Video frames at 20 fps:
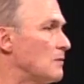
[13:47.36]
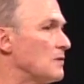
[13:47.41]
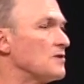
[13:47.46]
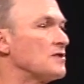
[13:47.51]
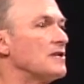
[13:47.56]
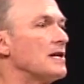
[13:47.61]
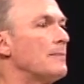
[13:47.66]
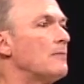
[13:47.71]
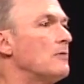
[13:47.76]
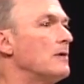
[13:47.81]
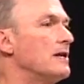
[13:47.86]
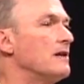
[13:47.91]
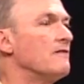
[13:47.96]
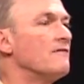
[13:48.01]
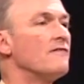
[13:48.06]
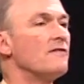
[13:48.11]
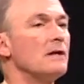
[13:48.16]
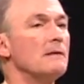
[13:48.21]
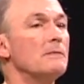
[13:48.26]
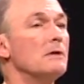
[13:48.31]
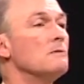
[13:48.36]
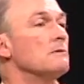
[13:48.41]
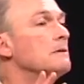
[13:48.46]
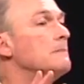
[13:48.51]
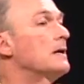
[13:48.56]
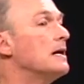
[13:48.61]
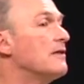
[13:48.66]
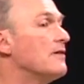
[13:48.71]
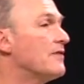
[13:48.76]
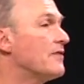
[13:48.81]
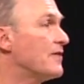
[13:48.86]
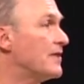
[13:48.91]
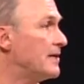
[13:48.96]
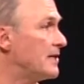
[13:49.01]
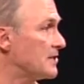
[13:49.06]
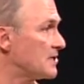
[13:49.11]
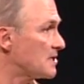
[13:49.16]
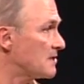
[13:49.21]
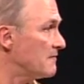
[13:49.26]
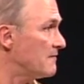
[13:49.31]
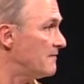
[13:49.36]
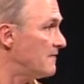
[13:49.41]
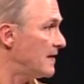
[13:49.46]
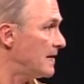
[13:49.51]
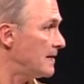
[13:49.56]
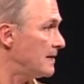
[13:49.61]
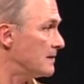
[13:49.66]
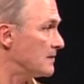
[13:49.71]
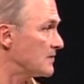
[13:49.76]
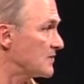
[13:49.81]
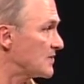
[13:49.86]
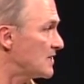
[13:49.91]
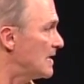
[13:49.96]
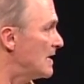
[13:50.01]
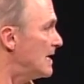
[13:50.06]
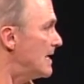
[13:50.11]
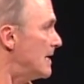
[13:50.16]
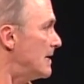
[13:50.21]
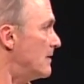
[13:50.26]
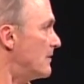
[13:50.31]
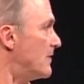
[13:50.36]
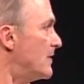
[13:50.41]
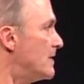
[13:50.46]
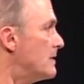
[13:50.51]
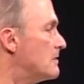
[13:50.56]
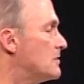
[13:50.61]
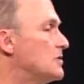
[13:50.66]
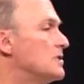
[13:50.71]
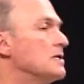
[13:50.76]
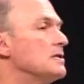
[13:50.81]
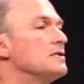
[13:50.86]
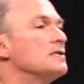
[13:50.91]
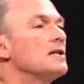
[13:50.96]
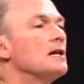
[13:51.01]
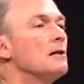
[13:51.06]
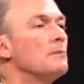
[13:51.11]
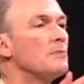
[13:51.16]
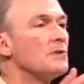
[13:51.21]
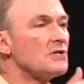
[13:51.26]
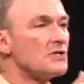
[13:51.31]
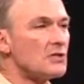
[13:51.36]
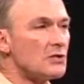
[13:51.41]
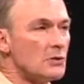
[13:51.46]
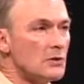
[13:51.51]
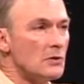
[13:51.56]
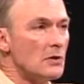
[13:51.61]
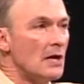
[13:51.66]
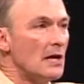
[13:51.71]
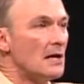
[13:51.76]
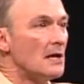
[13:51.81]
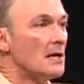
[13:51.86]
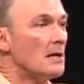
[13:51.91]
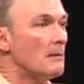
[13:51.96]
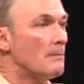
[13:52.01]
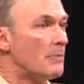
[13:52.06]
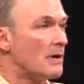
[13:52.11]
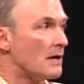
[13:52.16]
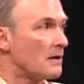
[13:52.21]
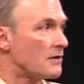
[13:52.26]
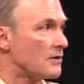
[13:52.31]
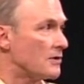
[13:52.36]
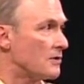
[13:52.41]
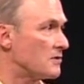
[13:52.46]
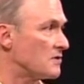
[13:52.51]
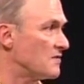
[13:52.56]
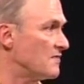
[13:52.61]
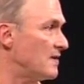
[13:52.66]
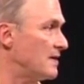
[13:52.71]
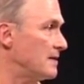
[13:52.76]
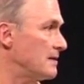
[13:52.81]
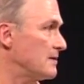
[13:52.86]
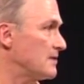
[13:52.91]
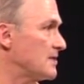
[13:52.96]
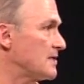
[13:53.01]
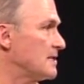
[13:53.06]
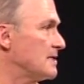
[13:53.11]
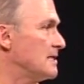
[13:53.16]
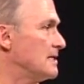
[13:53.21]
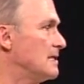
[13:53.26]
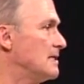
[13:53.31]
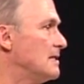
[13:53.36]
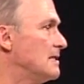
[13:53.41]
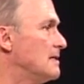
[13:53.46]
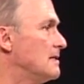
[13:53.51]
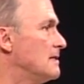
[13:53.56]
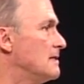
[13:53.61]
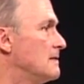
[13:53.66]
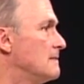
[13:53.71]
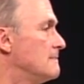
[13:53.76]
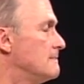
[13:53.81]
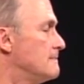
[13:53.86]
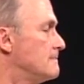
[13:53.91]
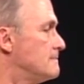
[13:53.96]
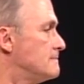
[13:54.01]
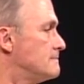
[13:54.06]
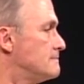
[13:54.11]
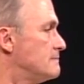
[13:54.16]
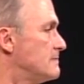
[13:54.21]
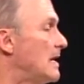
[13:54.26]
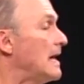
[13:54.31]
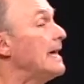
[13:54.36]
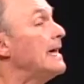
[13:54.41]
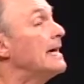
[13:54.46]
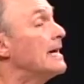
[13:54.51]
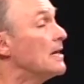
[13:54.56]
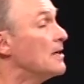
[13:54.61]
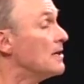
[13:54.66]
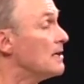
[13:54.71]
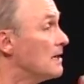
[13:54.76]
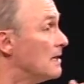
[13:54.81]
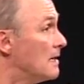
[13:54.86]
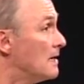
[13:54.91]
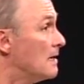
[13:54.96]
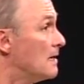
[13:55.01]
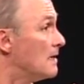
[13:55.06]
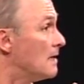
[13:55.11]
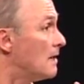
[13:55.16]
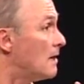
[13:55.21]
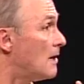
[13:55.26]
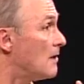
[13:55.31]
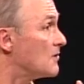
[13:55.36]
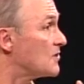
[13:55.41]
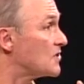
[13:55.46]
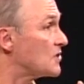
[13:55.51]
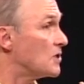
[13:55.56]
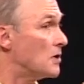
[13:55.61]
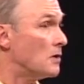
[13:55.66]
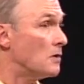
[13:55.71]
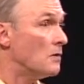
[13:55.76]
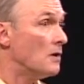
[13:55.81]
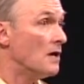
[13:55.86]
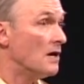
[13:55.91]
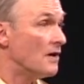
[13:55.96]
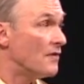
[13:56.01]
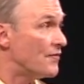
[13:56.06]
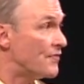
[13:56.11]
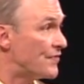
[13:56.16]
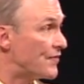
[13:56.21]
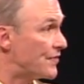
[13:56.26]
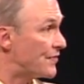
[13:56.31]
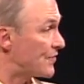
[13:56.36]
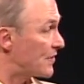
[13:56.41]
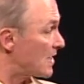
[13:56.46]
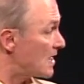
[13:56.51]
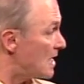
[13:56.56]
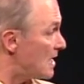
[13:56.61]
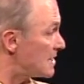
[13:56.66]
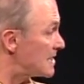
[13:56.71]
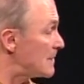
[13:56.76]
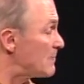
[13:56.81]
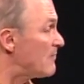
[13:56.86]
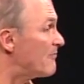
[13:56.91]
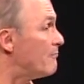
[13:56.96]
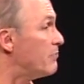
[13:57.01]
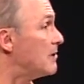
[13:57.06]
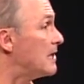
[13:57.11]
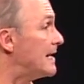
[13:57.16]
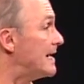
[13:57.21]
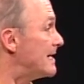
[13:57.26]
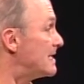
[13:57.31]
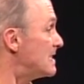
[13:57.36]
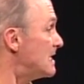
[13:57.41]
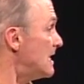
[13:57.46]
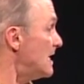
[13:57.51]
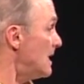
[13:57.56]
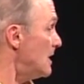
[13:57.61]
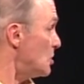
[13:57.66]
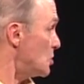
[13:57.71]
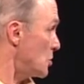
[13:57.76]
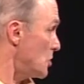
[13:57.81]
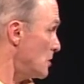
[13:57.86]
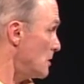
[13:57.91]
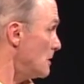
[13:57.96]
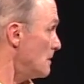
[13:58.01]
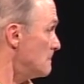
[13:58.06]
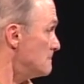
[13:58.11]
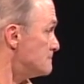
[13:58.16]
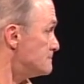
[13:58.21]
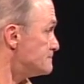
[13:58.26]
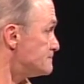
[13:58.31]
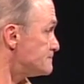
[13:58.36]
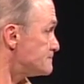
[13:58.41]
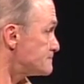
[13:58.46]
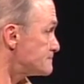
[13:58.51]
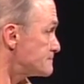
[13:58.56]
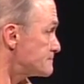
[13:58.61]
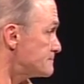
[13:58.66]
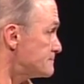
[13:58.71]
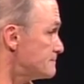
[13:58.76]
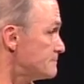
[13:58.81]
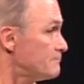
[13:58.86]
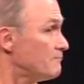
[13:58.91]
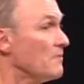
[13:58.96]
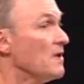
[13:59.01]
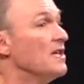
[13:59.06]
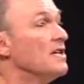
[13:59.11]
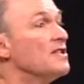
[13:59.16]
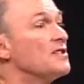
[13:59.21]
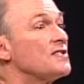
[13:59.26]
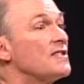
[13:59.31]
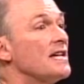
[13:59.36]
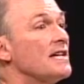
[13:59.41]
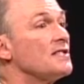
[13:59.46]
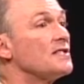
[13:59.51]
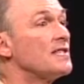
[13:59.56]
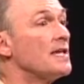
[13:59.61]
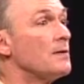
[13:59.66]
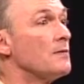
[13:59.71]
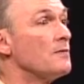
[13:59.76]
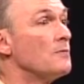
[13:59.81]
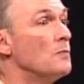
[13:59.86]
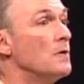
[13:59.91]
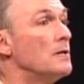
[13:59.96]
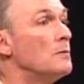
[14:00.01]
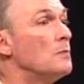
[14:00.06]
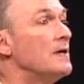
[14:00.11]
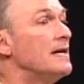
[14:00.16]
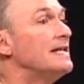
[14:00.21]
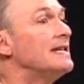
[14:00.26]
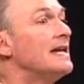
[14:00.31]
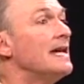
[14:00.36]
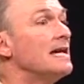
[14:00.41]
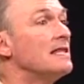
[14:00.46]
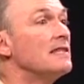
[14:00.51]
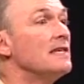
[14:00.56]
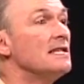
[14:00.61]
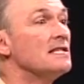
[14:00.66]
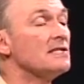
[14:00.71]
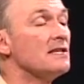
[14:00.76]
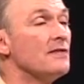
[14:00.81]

we're separated from only by the thinnest of veils. And entheogens help us to part those veils. And also, the concept of plant teacher says that when we take these